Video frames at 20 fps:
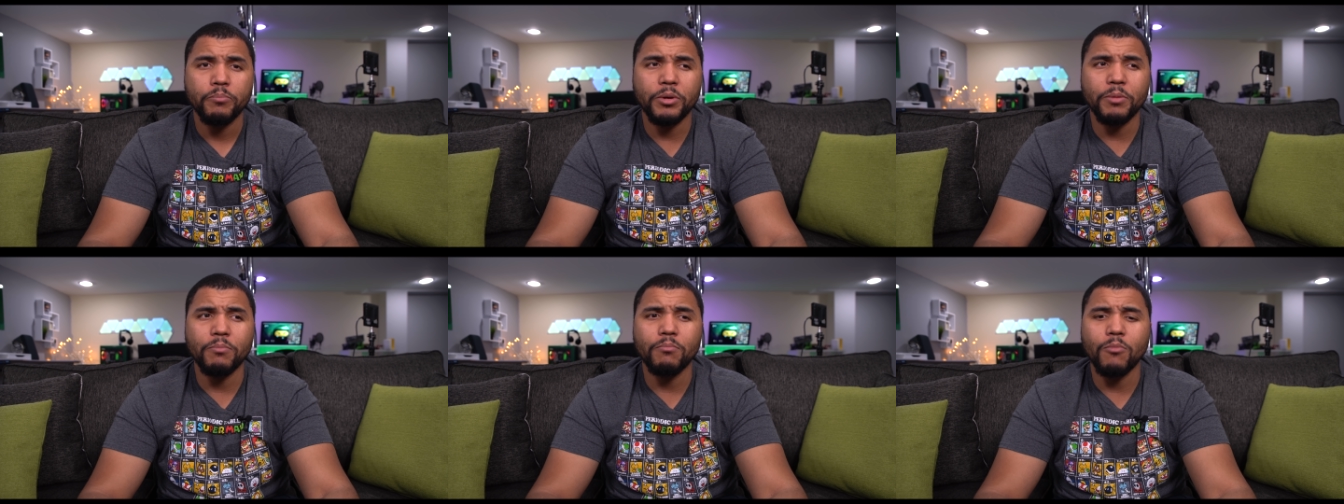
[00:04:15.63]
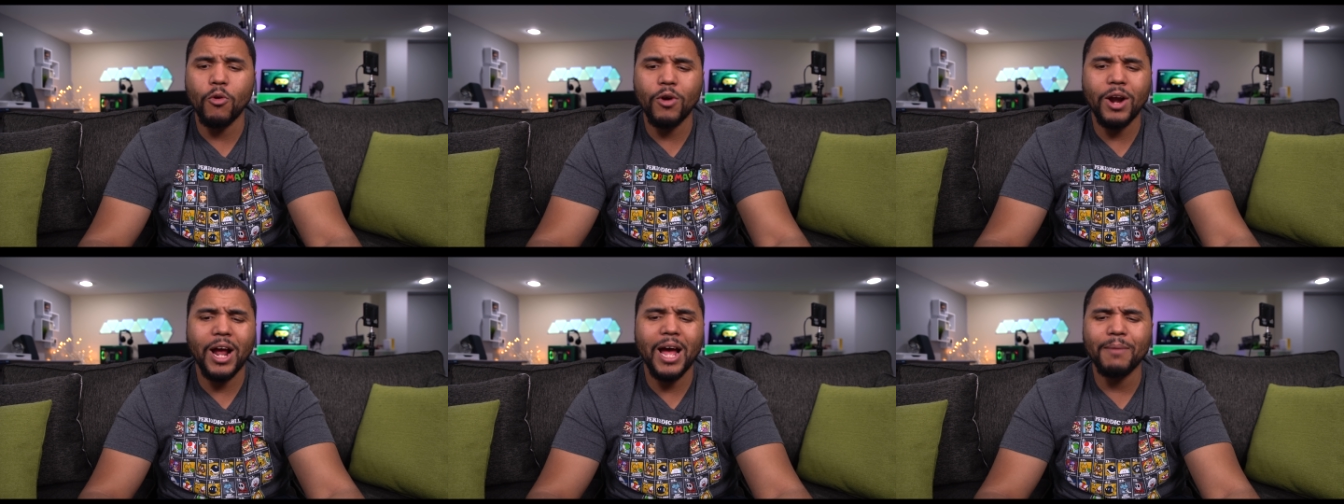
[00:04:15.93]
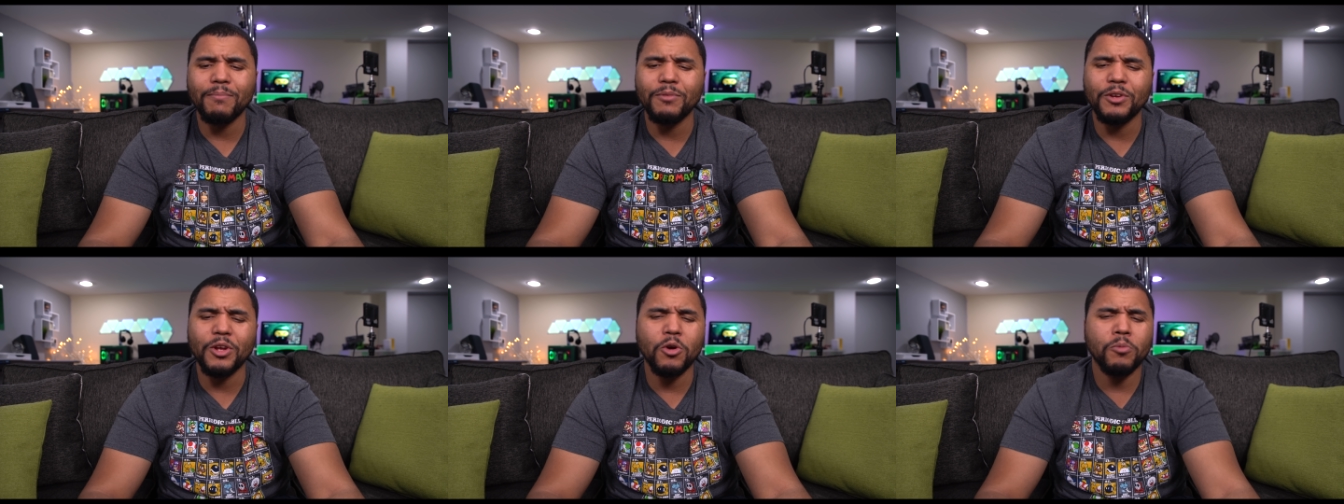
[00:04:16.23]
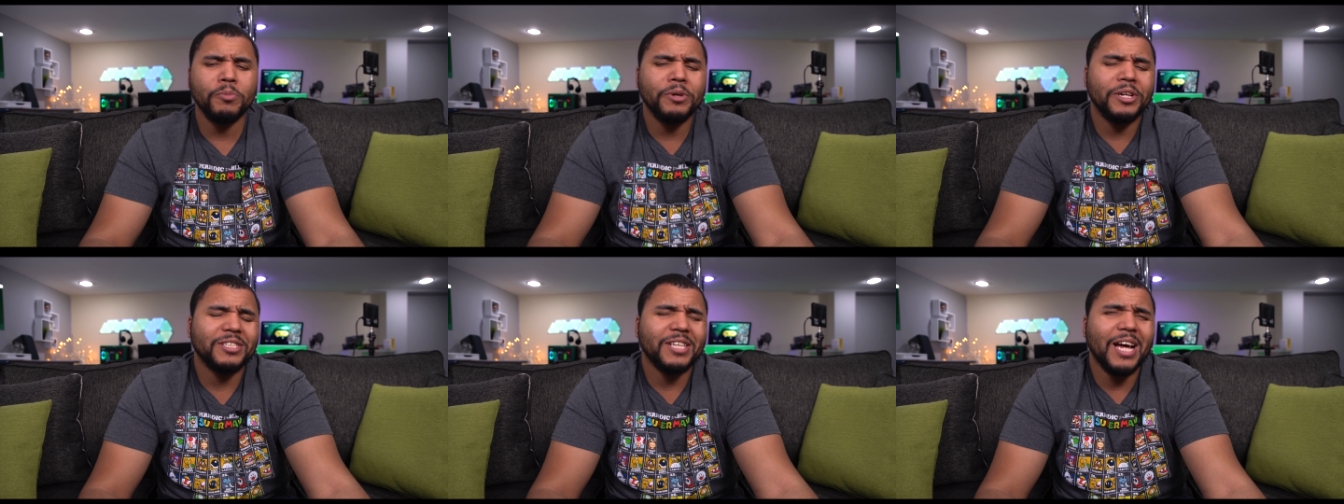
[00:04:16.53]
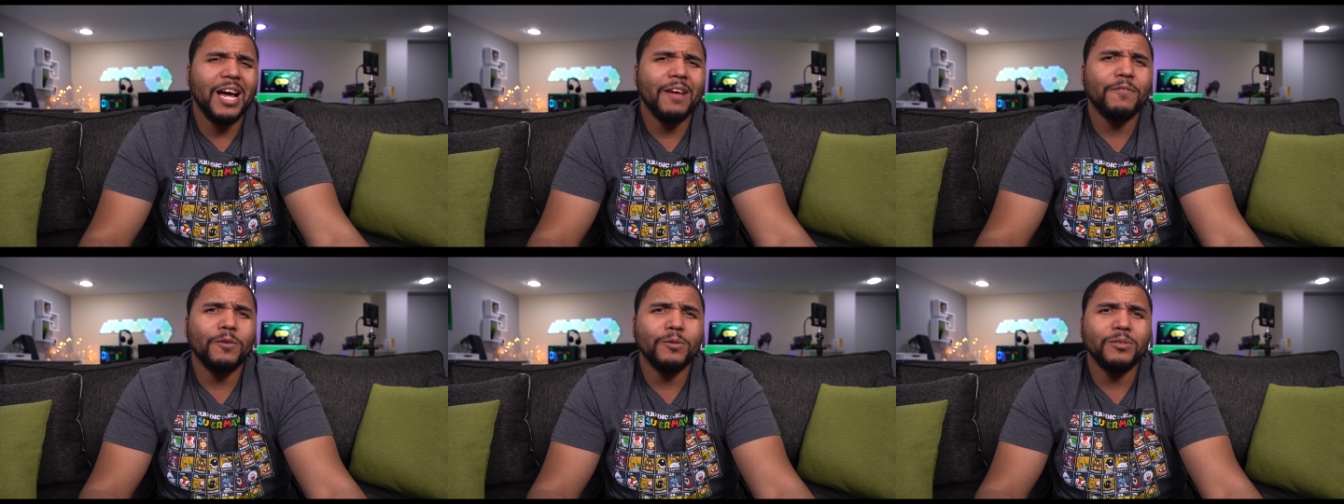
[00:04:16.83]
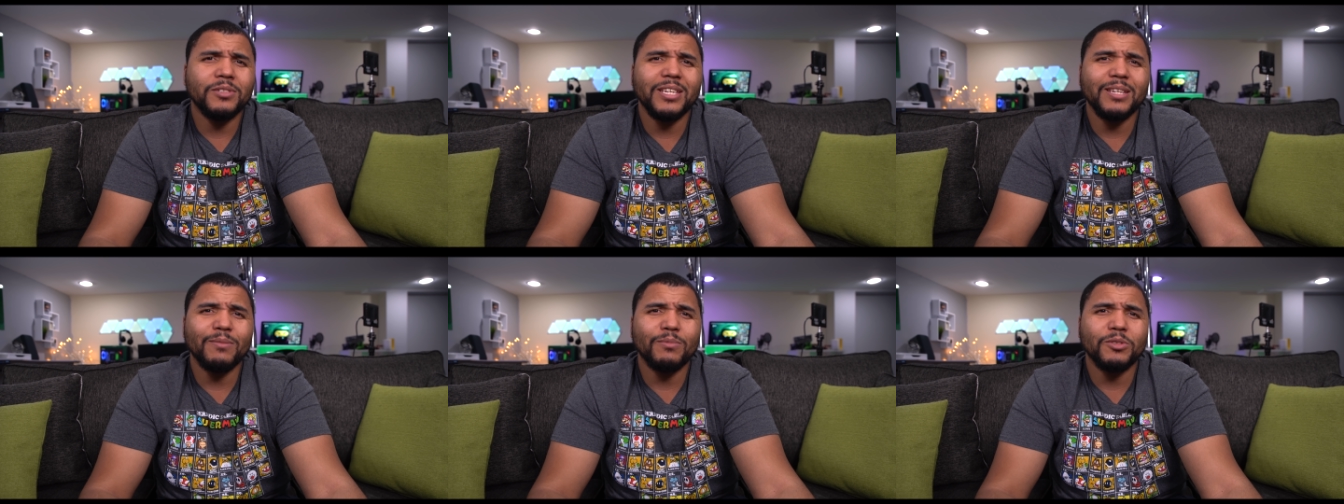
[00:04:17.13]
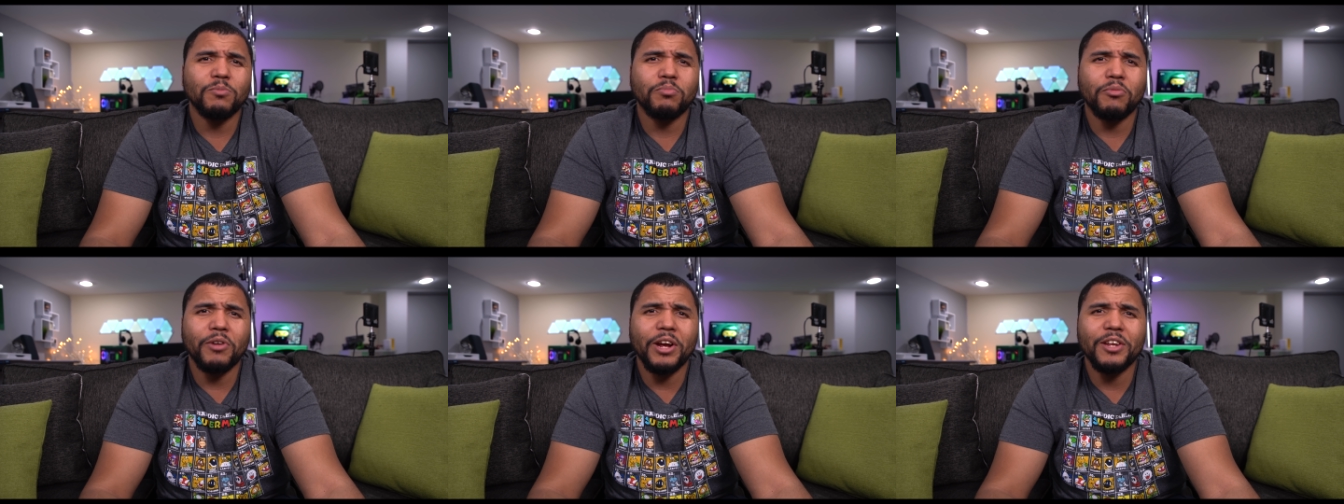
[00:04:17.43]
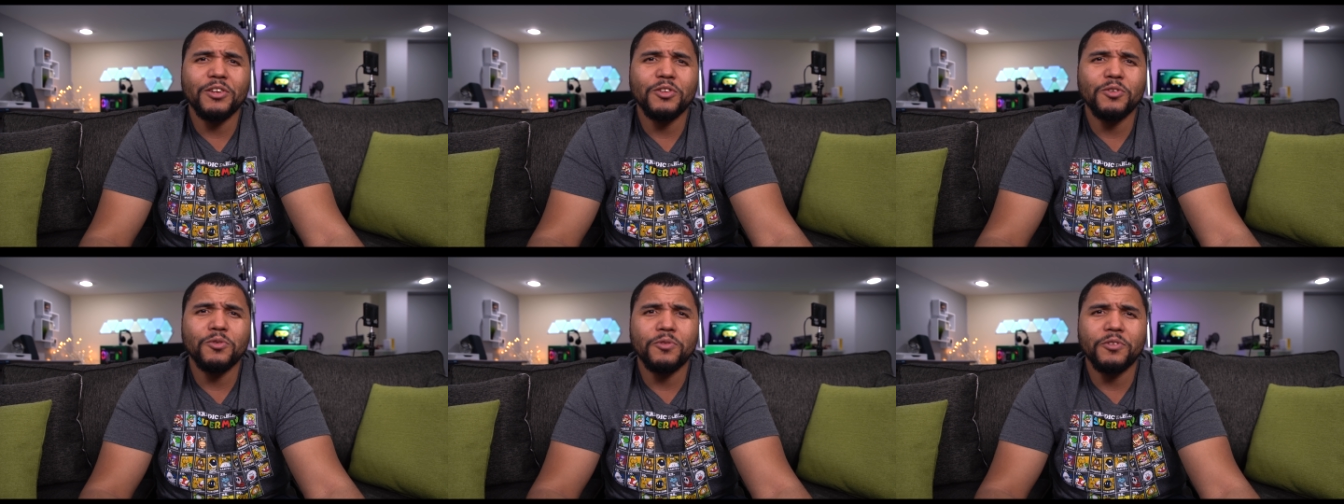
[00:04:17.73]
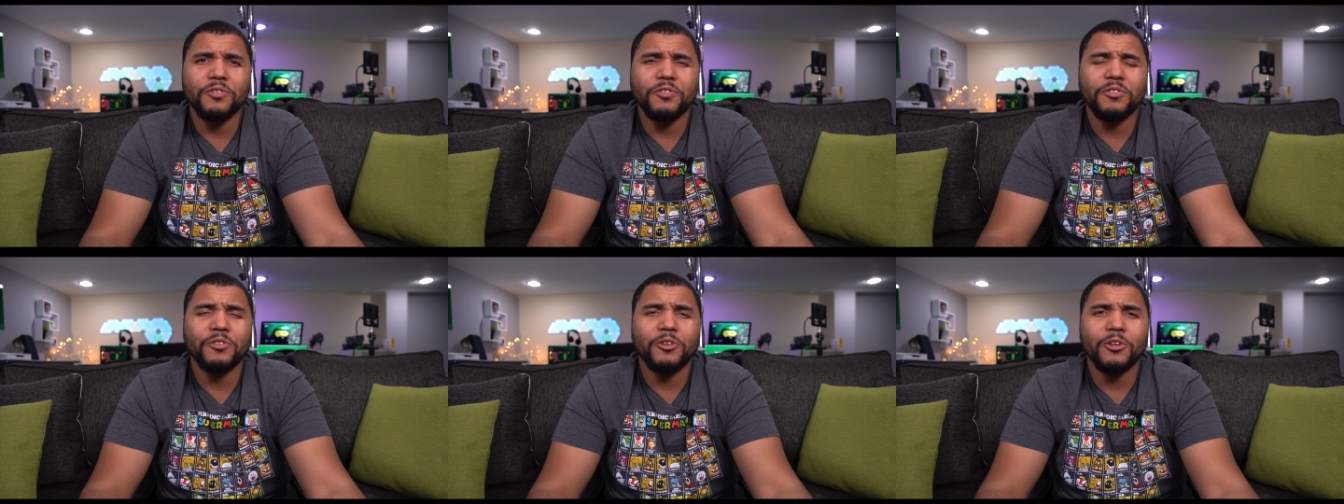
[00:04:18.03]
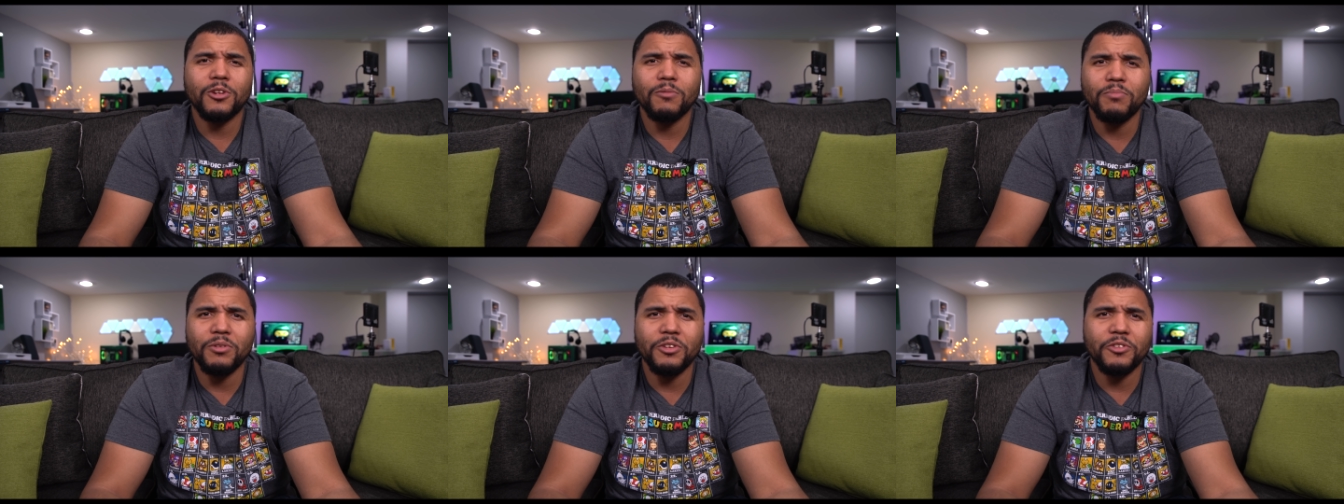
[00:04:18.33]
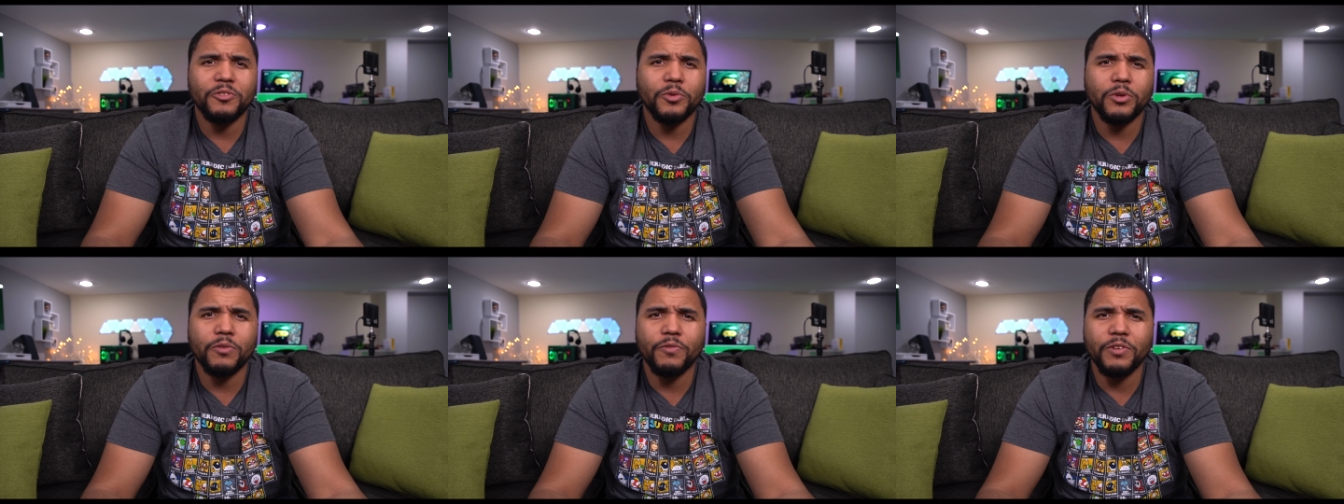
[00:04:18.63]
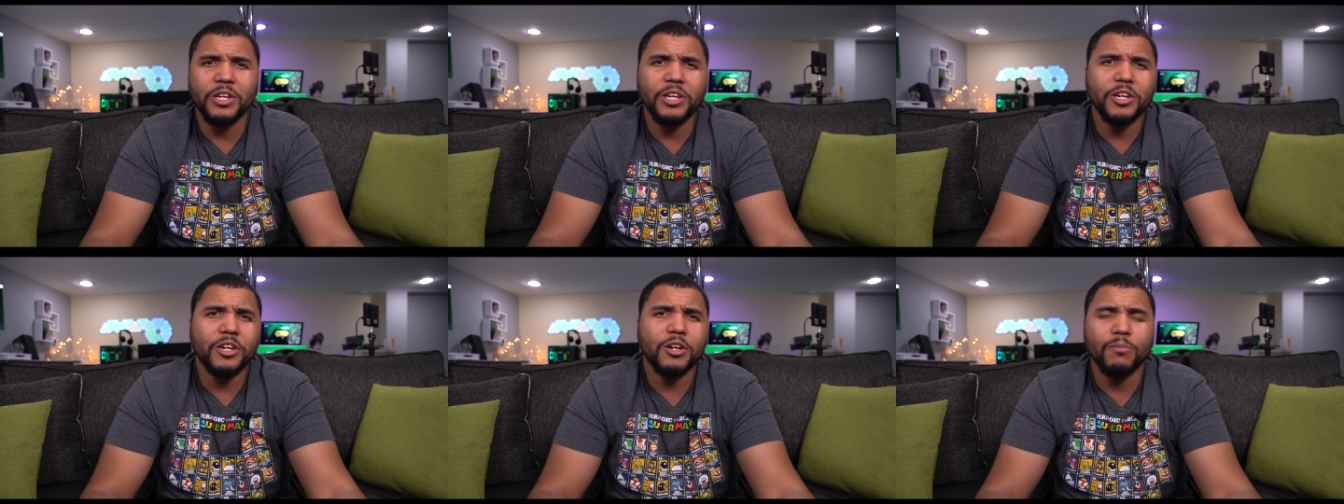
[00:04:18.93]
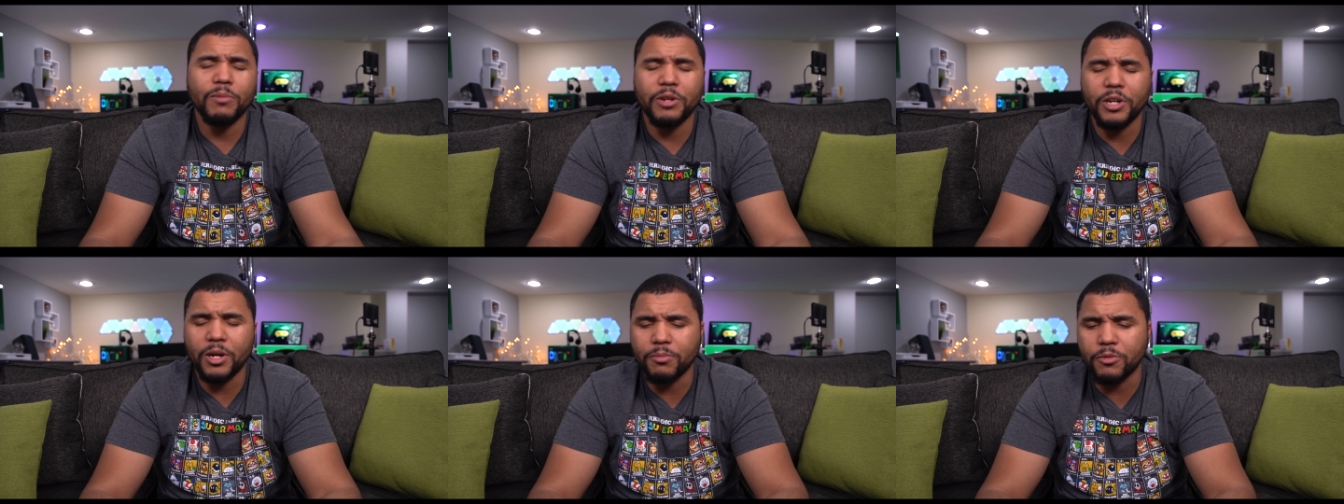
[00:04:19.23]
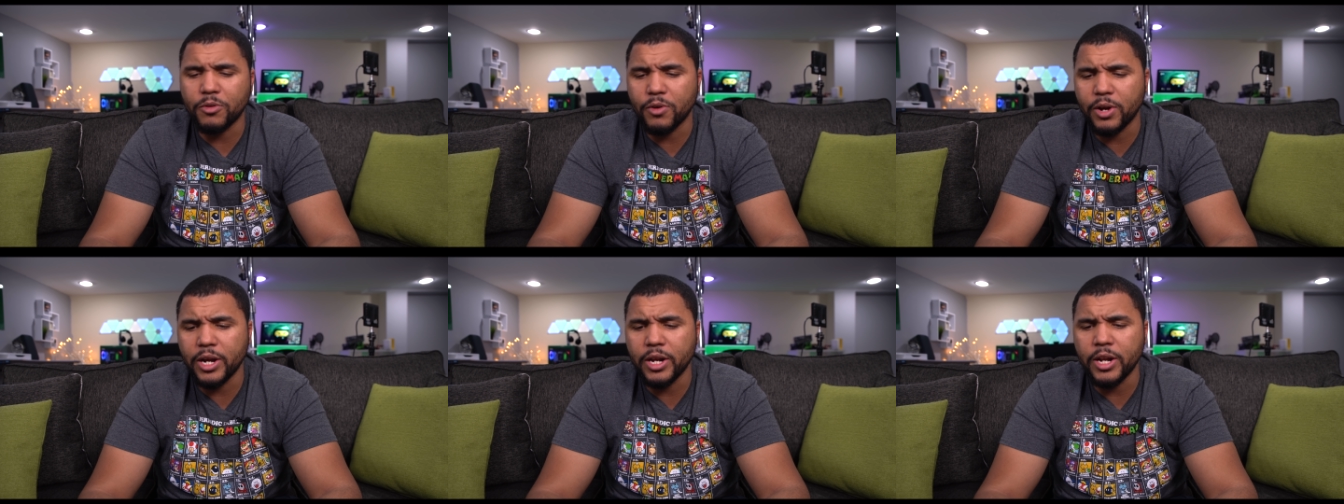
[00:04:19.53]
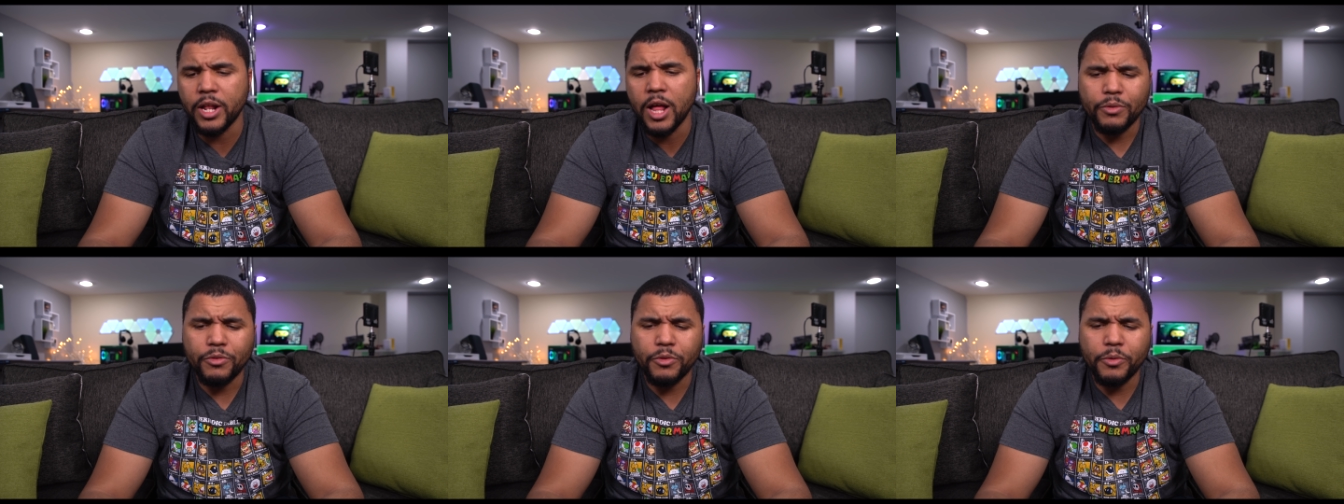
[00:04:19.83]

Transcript: But more hype, no, because iPhone 10 was brand new. This is gonna be sort of an increment upgrade.